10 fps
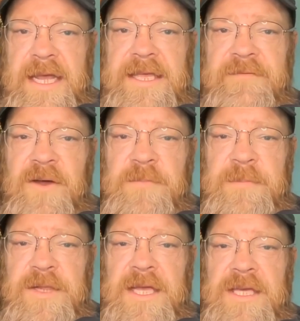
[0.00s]
And they've helped
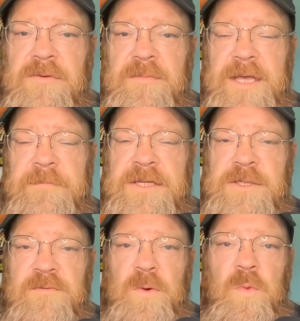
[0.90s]
people like you and me
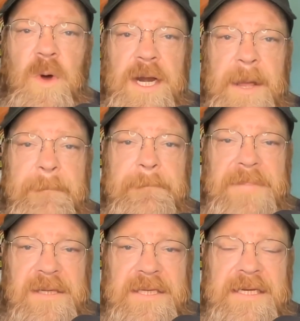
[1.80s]
place over $1
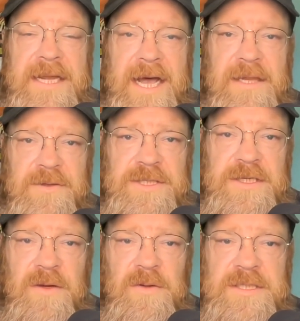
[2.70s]
billion
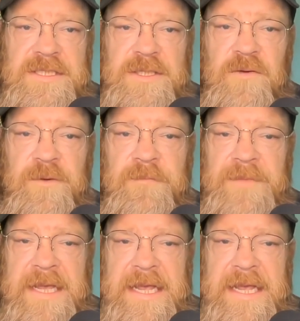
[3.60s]
in gold and silver.